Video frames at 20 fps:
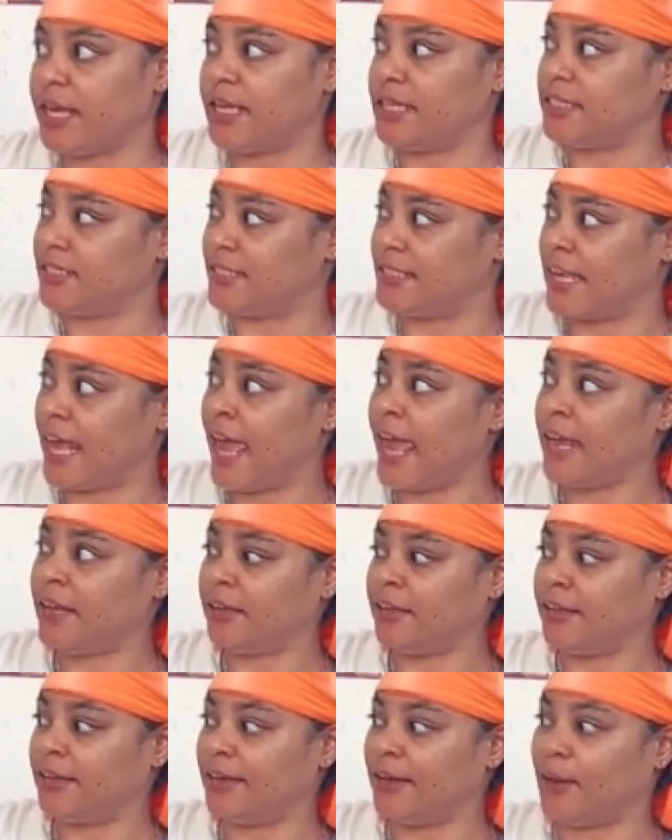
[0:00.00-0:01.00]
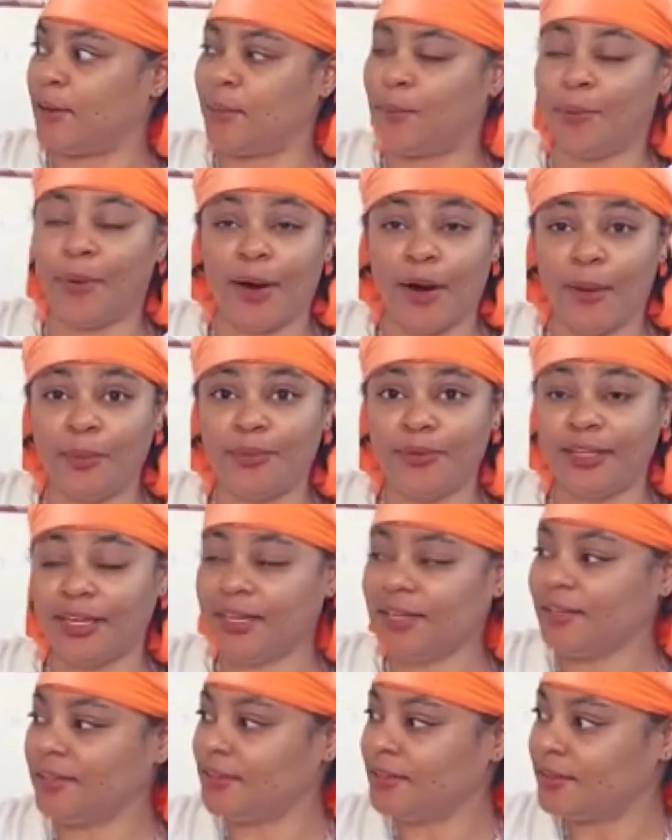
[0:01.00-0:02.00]
Is that a
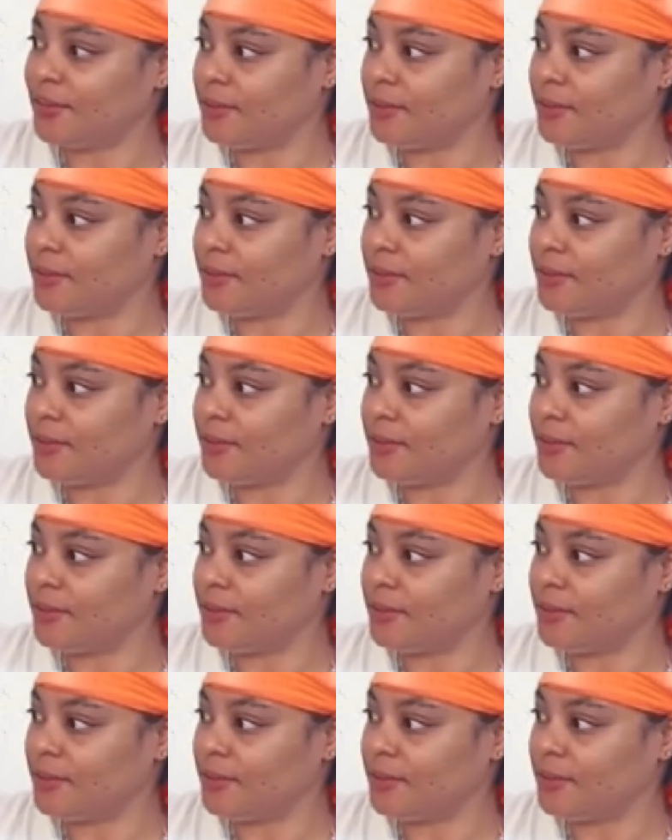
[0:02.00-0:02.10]
pumpkin?